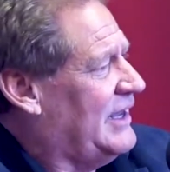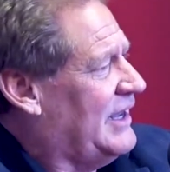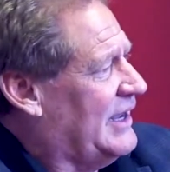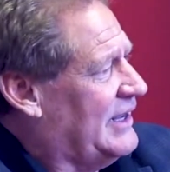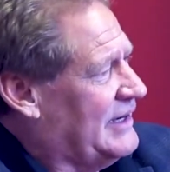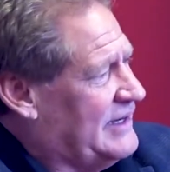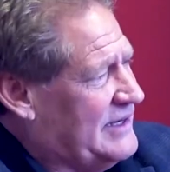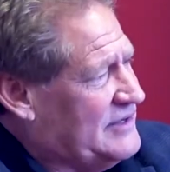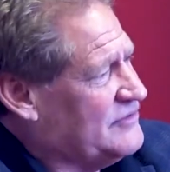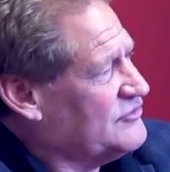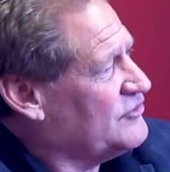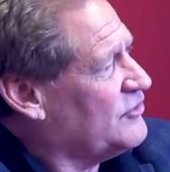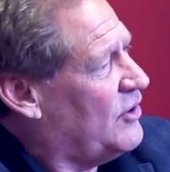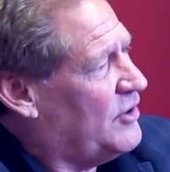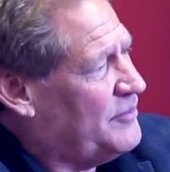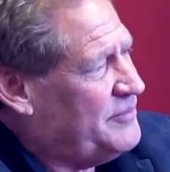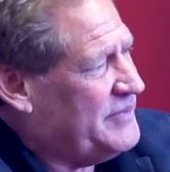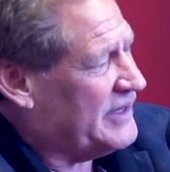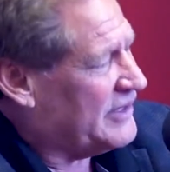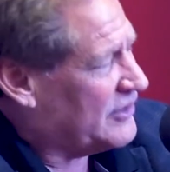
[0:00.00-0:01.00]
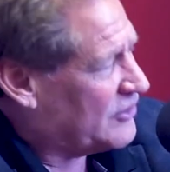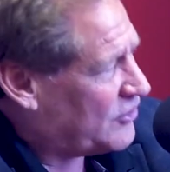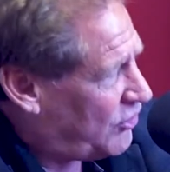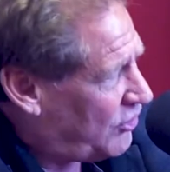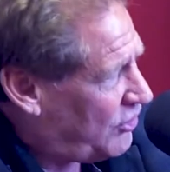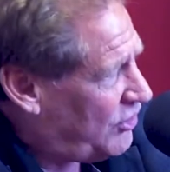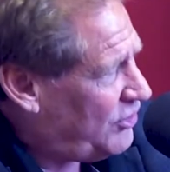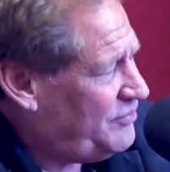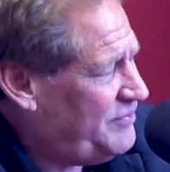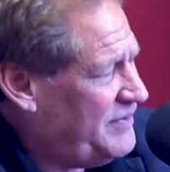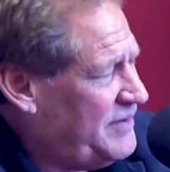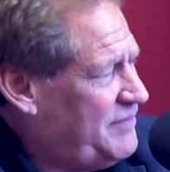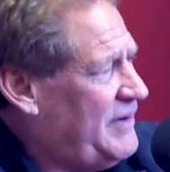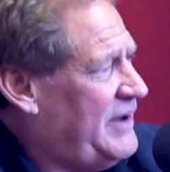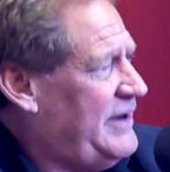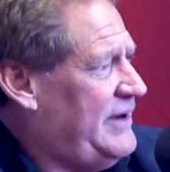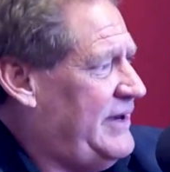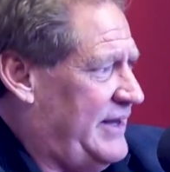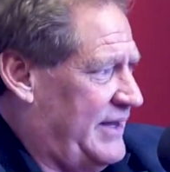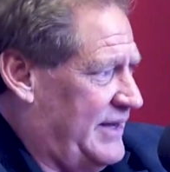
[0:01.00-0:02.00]
And he saw me and called me
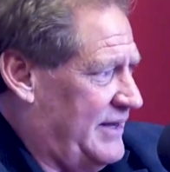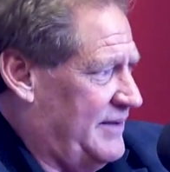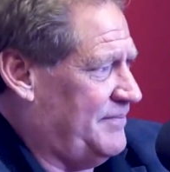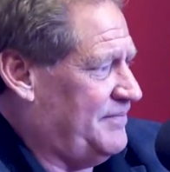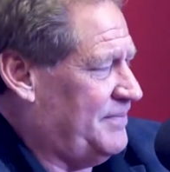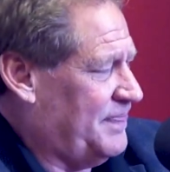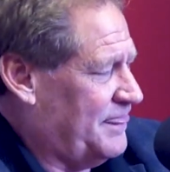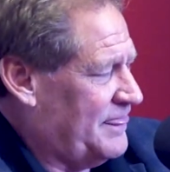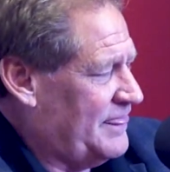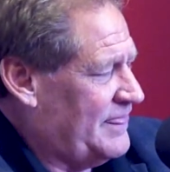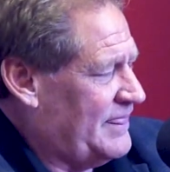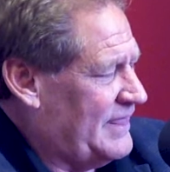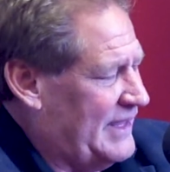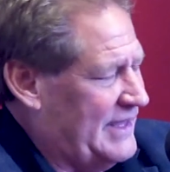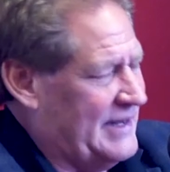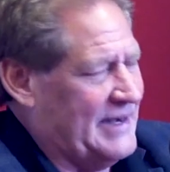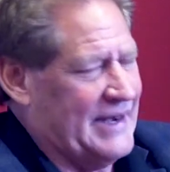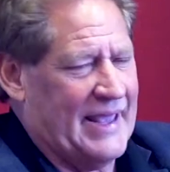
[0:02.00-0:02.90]
by name and